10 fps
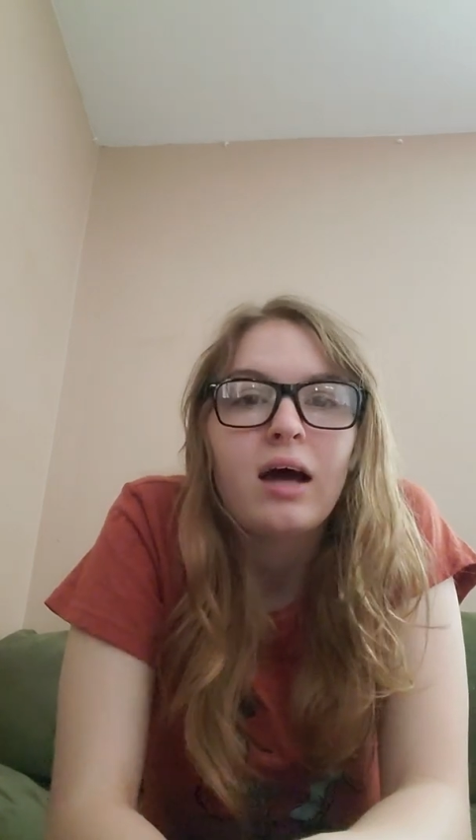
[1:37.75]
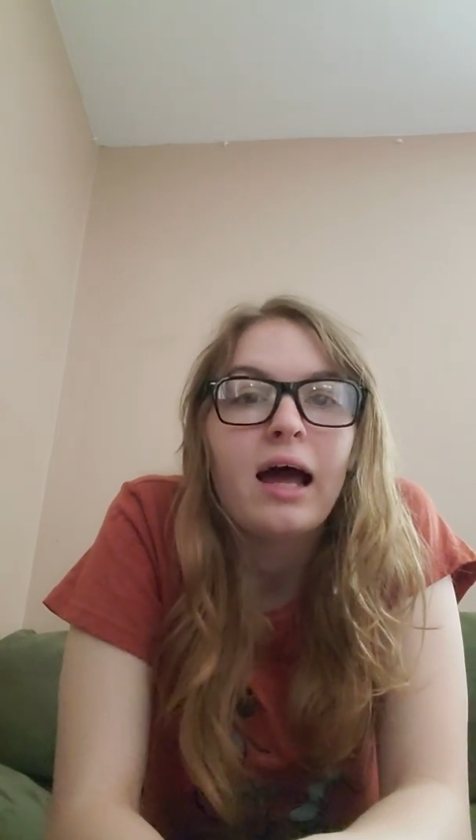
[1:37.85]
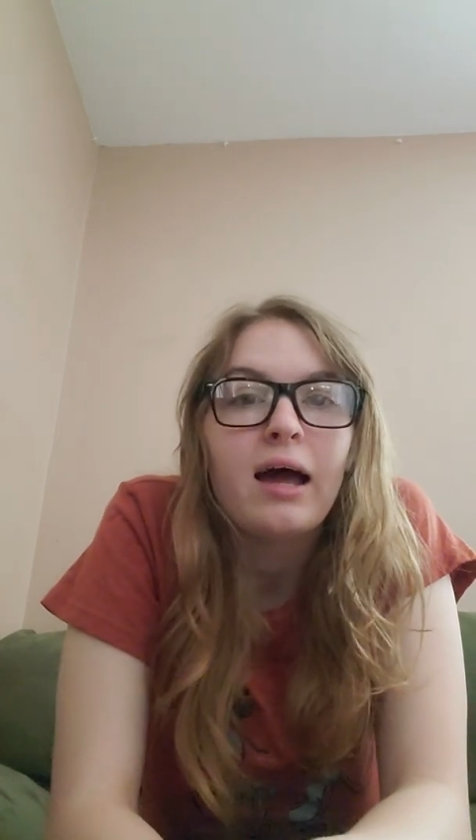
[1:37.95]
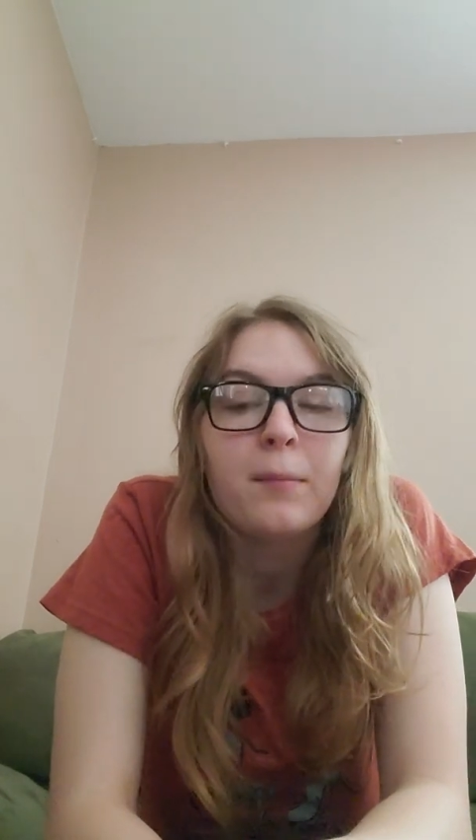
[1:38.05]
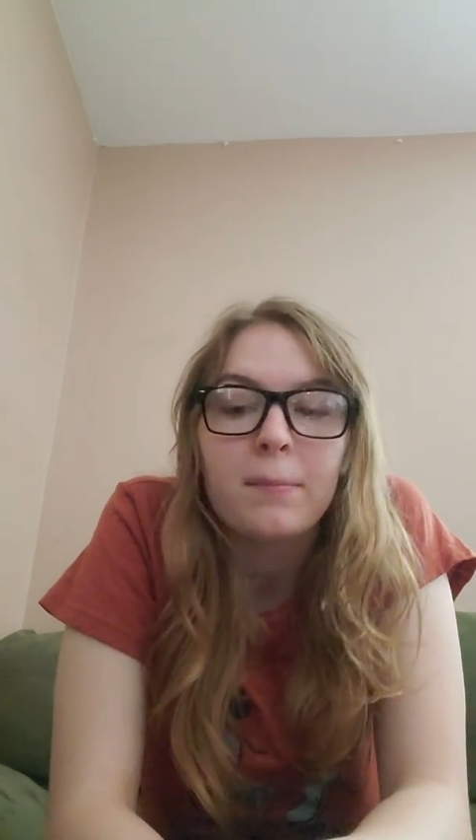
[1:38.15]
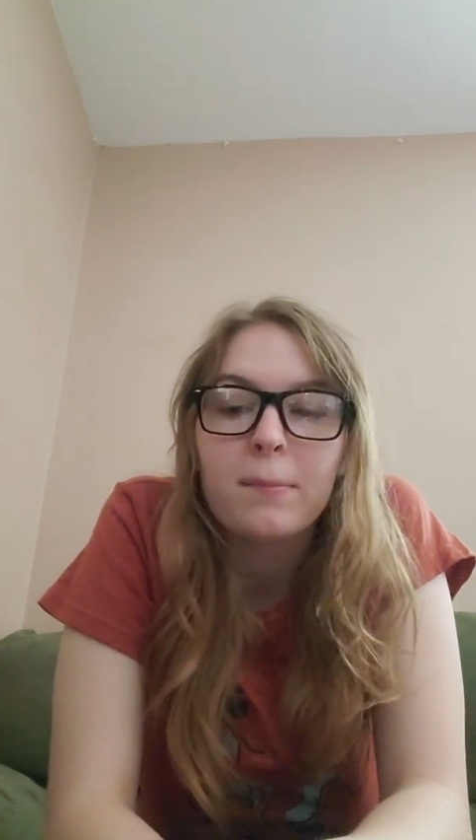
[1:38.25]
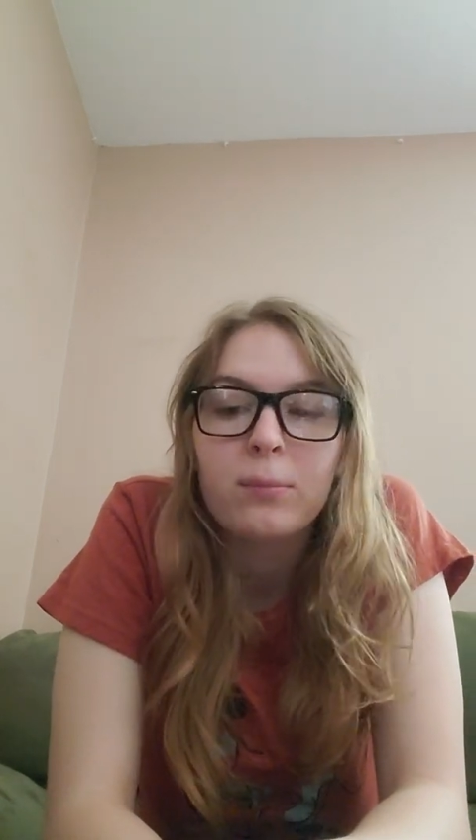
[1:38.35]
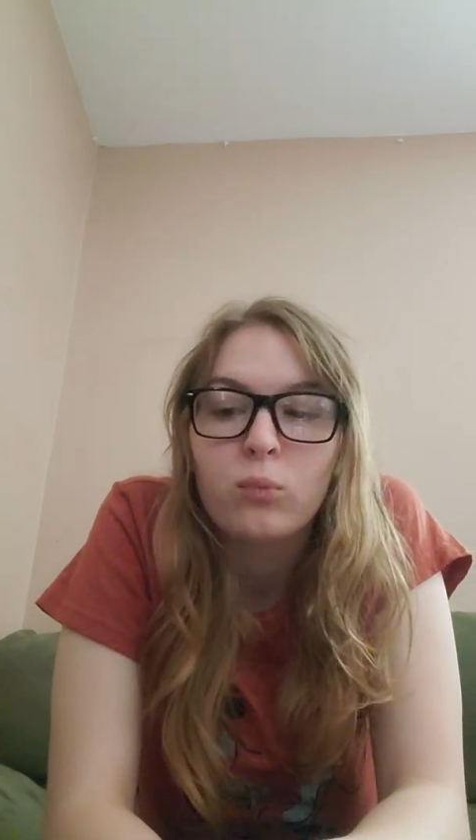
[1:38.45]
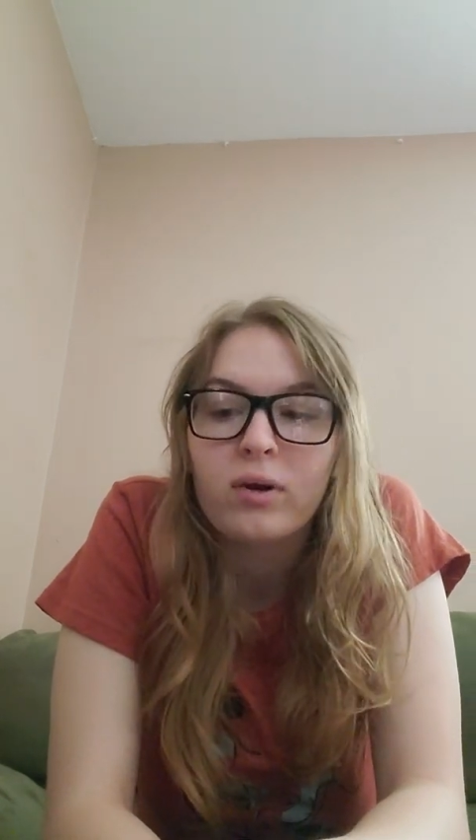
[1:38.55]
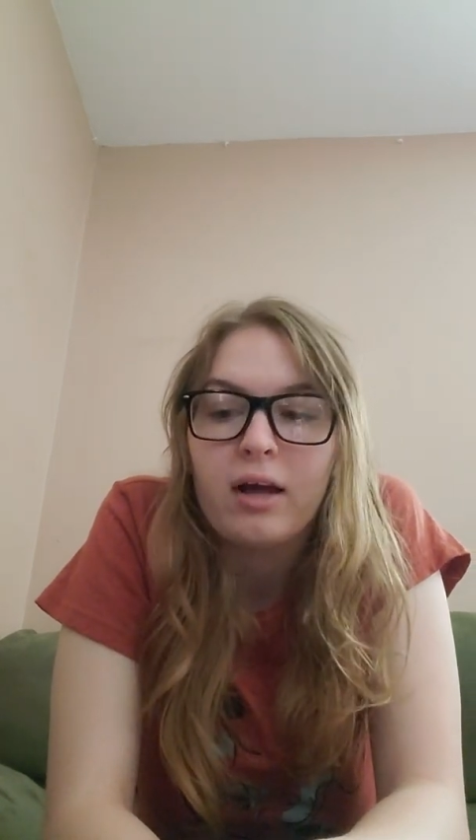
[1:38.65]

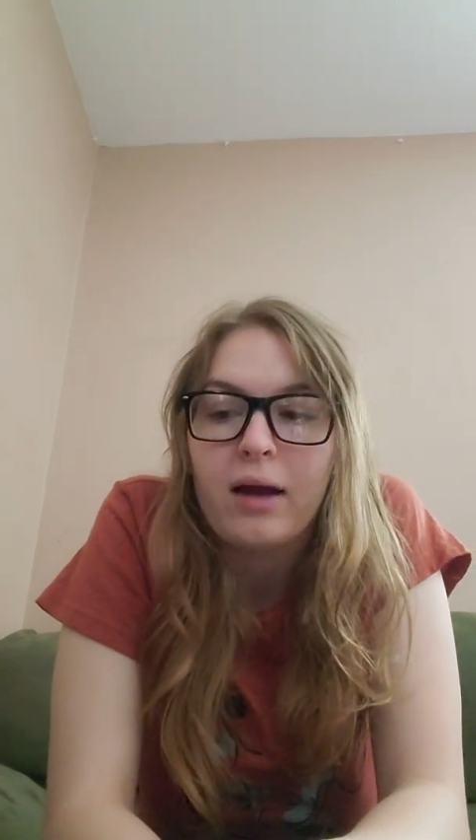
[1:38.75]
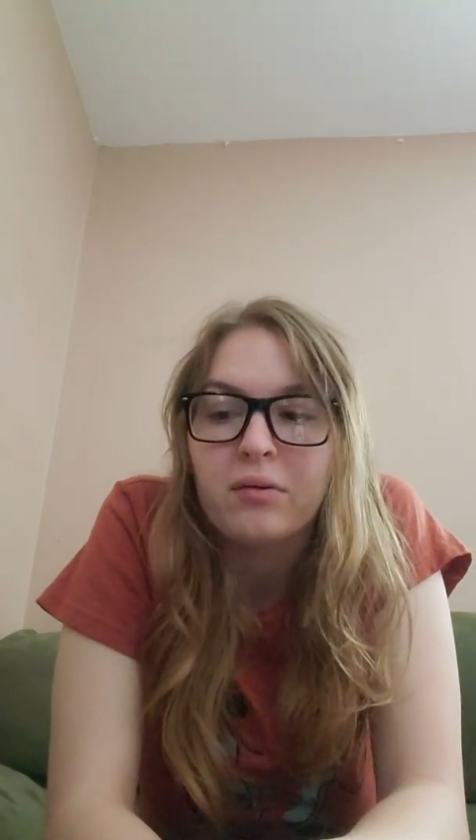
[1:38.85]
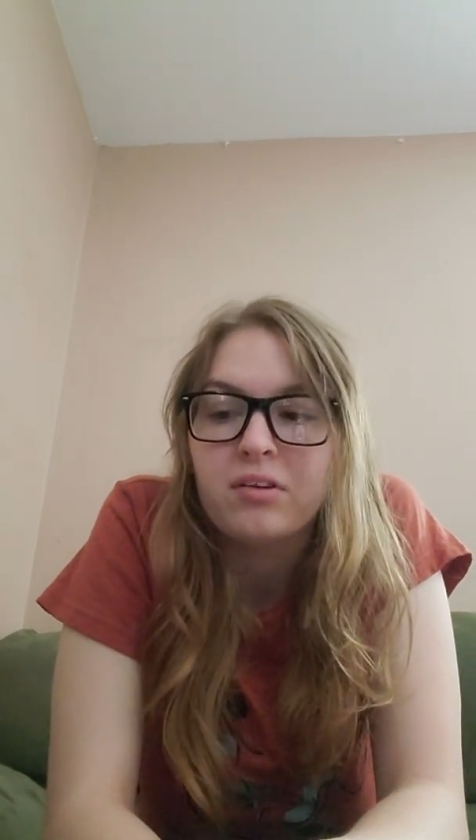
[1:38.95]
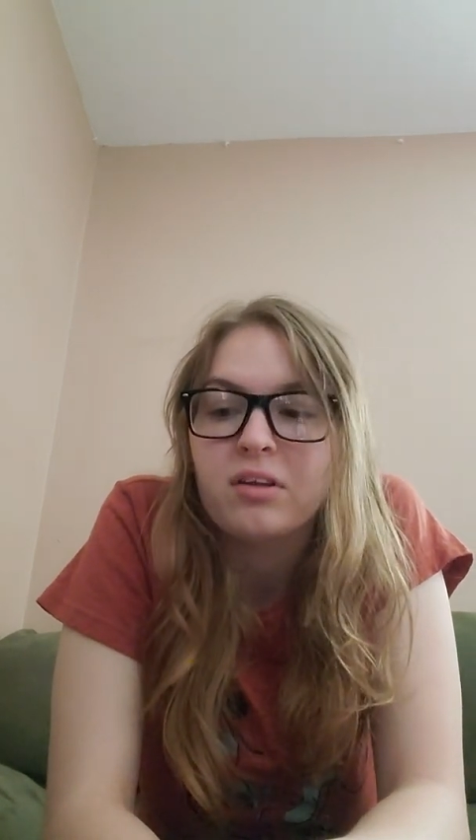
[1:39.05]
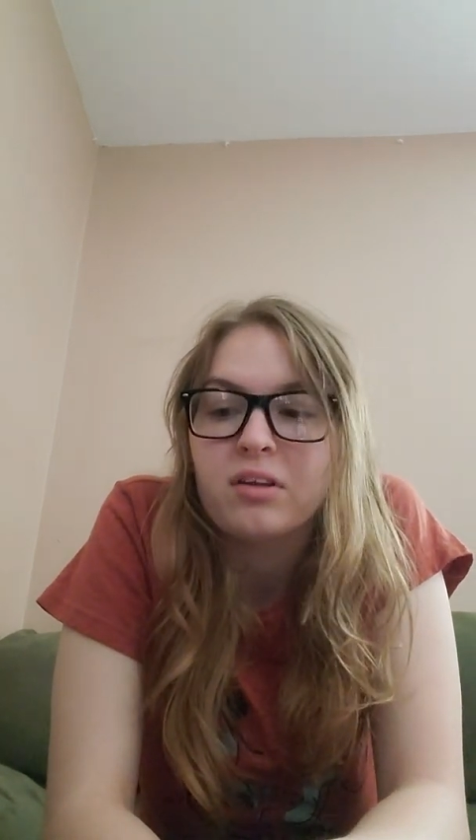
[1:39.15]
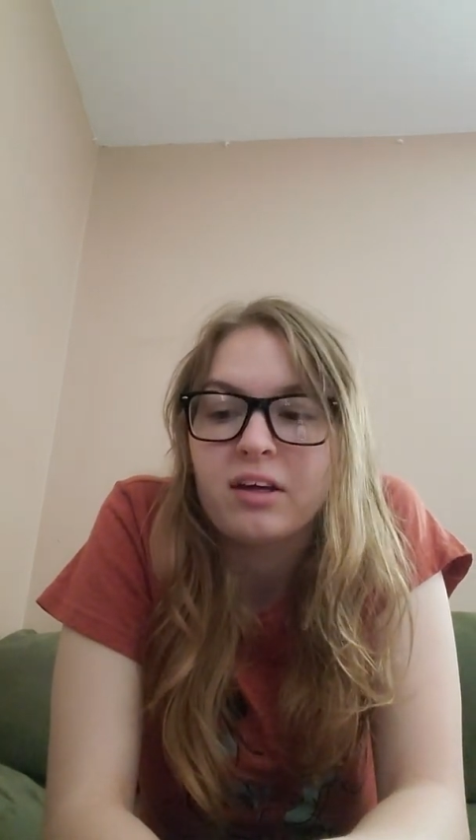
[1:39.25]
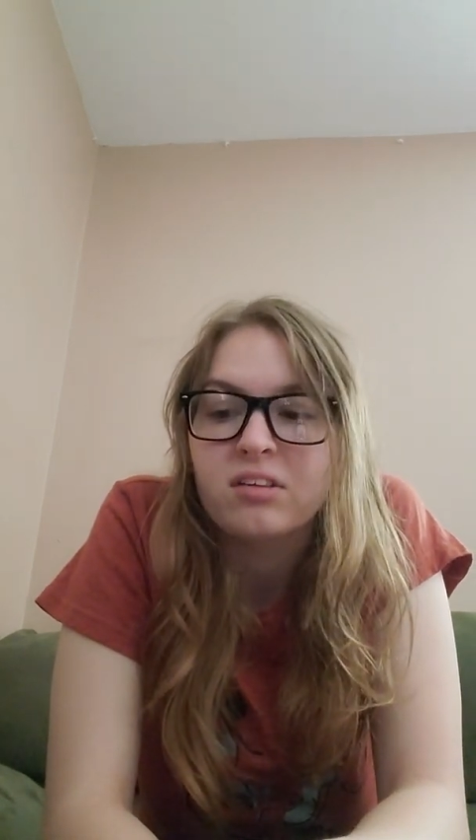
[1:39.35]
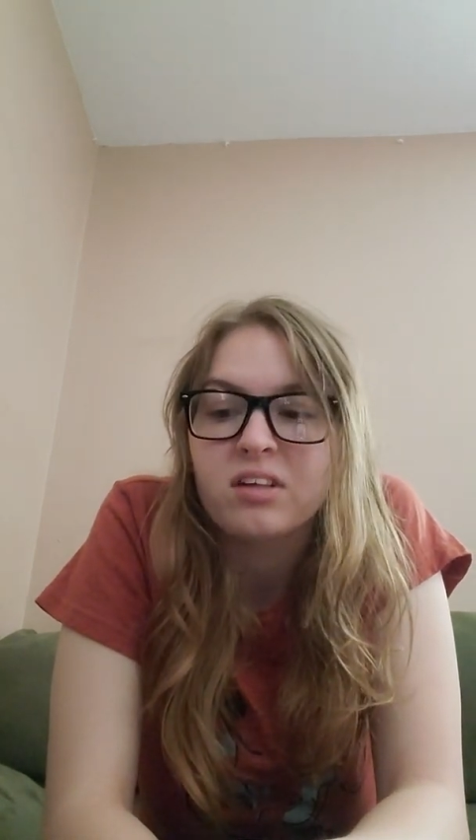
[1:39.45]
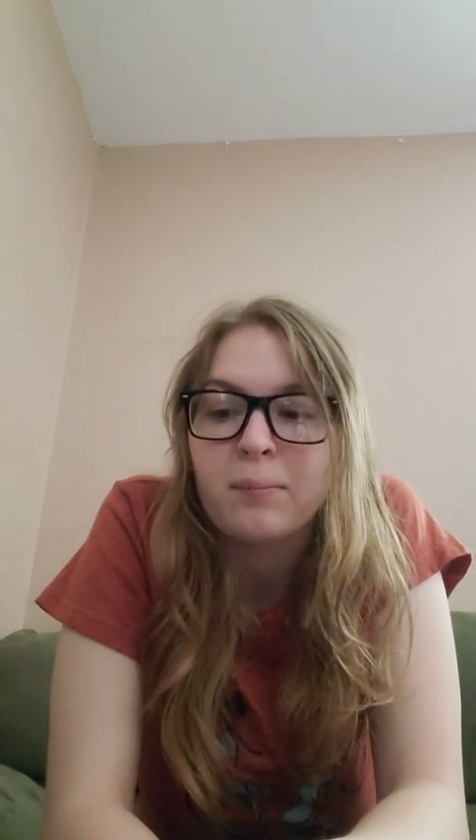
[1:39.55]
I would say the next step